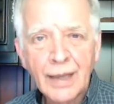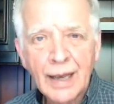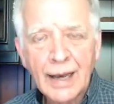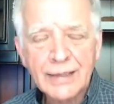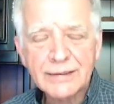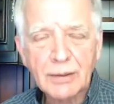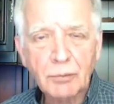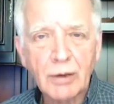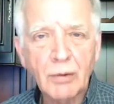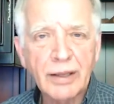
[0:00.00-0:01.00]
I said,
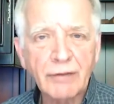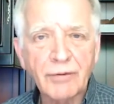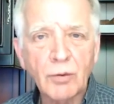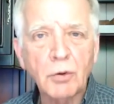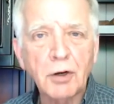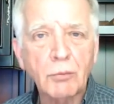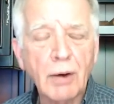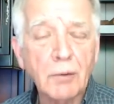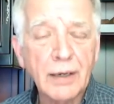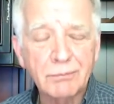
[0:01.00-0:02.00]
"Well, if he would,
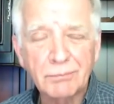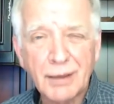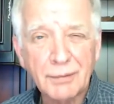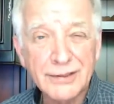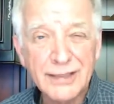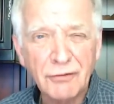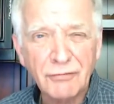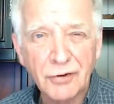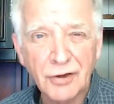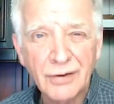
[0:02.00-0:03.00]
what would it probably sell
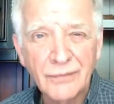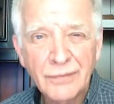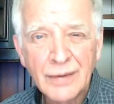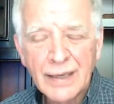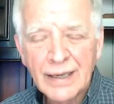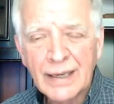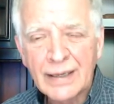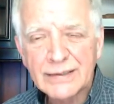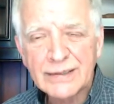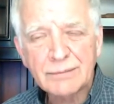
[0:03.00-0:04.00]
for?" And
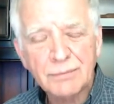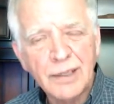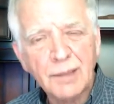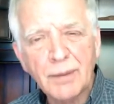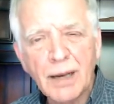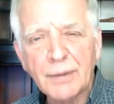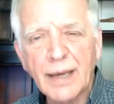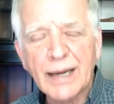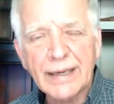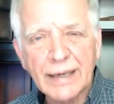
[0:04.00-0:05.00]
he said, "Yeah, probably
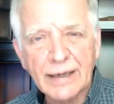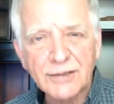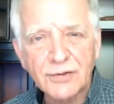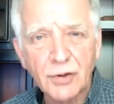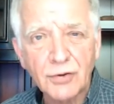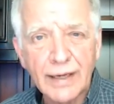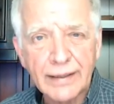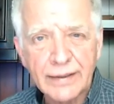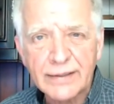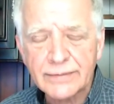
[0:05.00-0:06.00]
high 80s, low
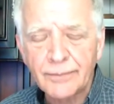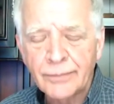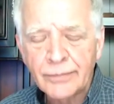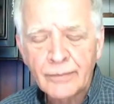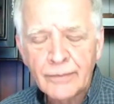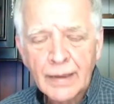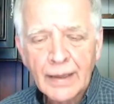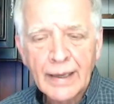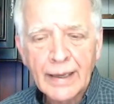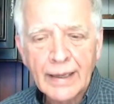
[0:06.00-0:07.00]
90s."
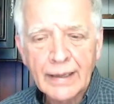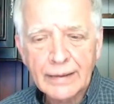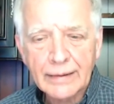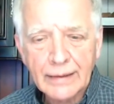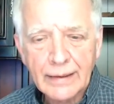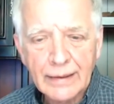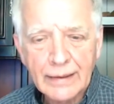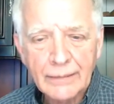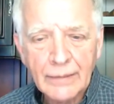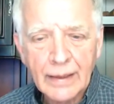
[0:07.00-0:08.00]
And
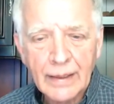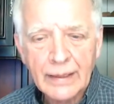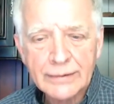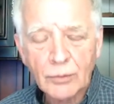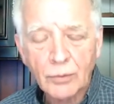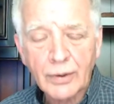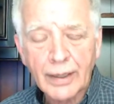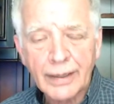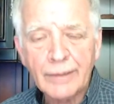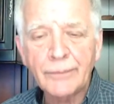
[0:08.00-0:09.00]
uh, I said,
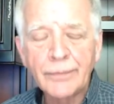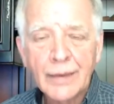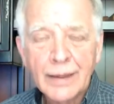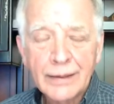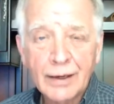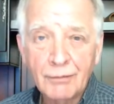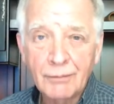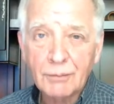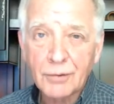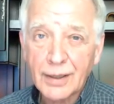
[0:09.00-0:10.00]
"Okay." Now
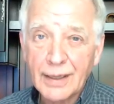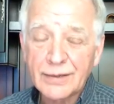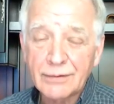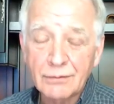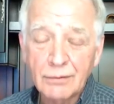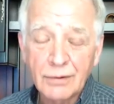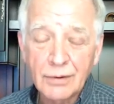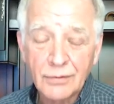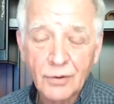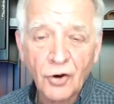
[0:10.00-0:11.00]
remember, God
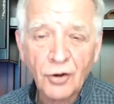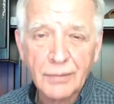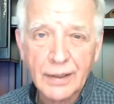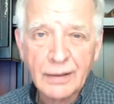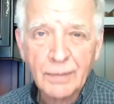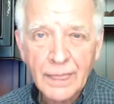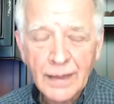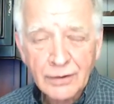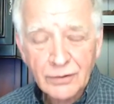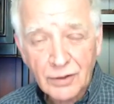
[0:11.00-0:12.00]
told me
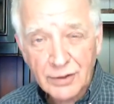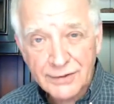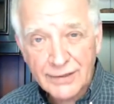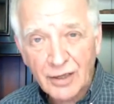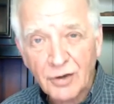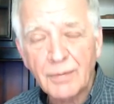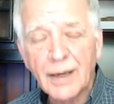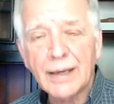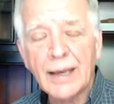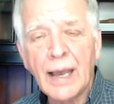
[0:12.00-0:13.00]
to sell
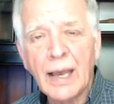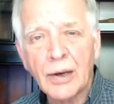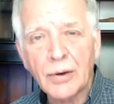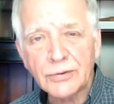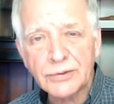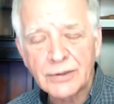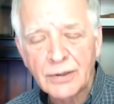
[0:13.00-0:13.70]
my house